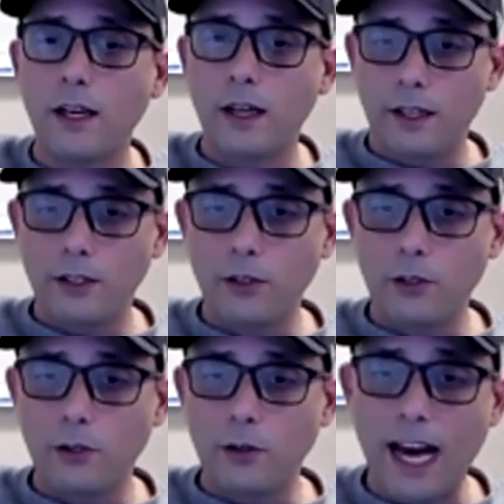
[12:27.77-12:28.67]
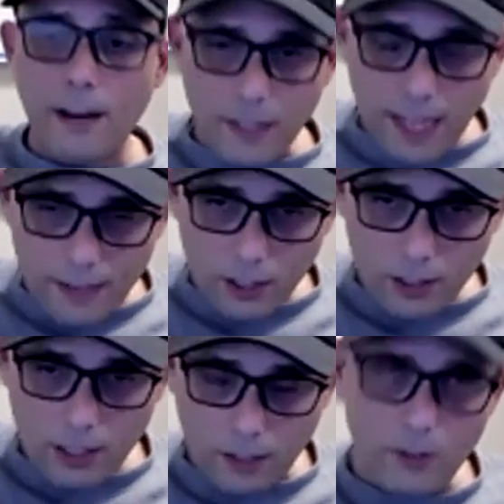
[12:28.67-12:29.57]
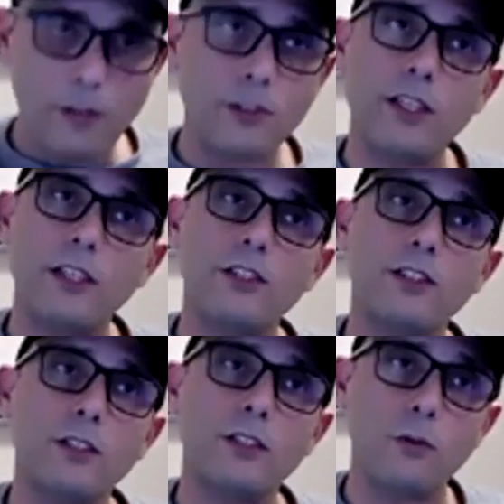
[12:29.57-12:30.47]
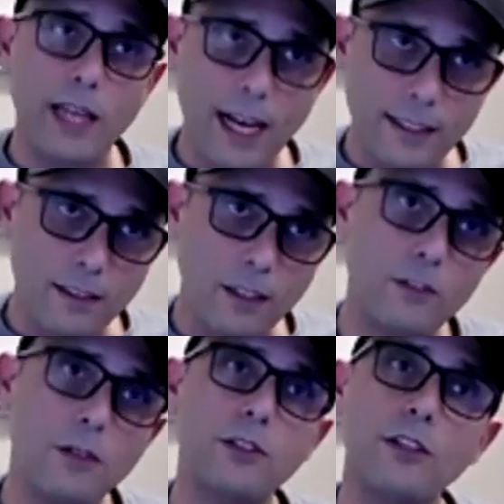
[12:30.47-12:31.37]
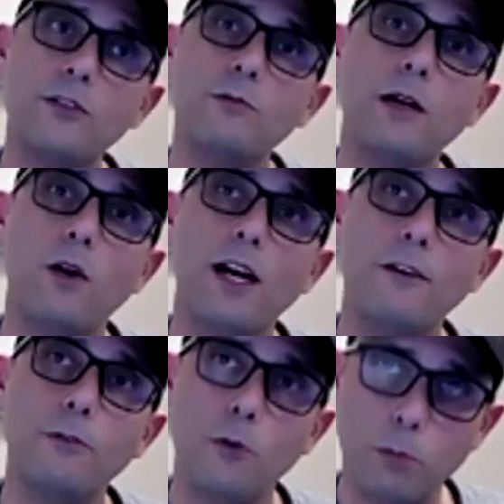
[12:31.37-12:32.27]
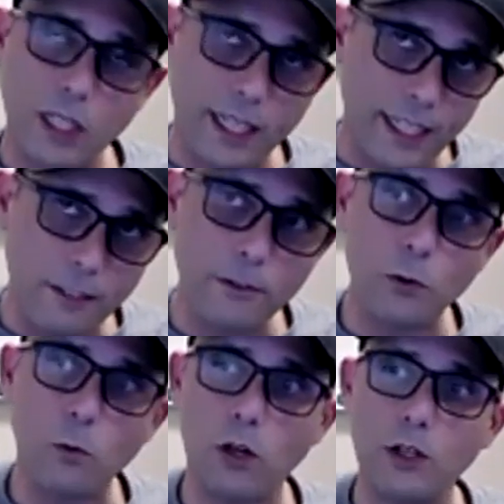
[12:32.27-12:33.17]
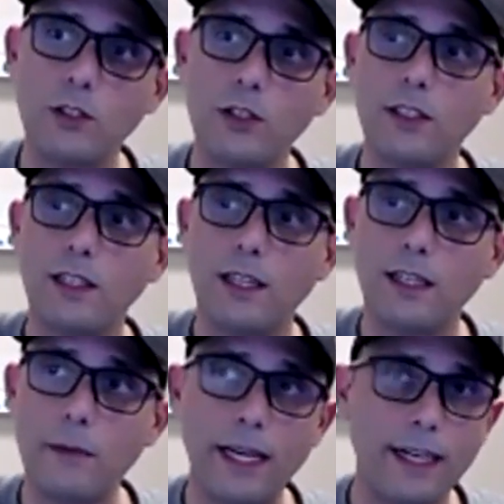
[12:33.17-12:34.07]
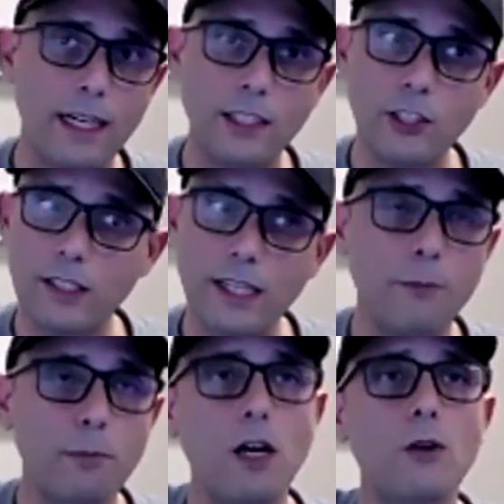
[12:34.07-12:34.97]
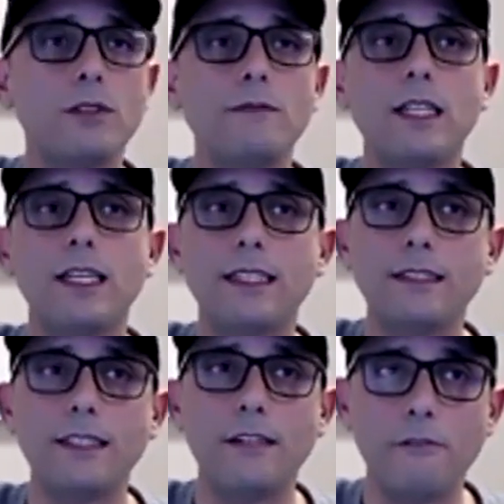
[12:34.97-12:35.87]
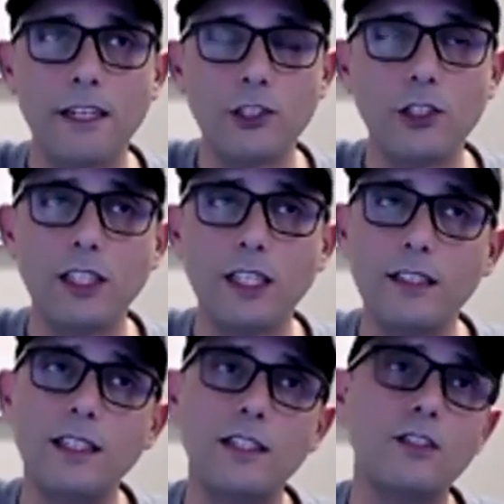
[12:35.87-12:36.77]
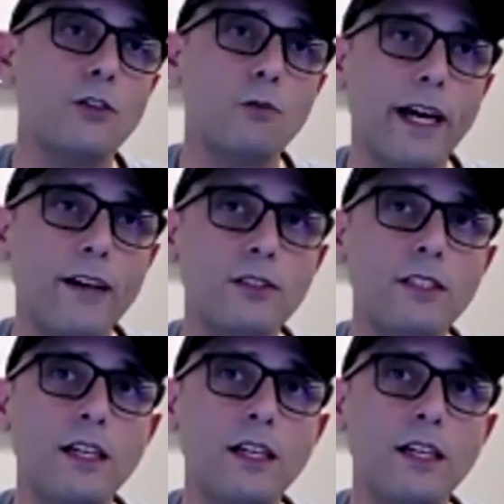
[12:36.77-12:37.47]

you have to have the tough conversations. We had the tough conversation with my wife. We were planning for the worst, um, and I just kept going. And eventually, it did turn around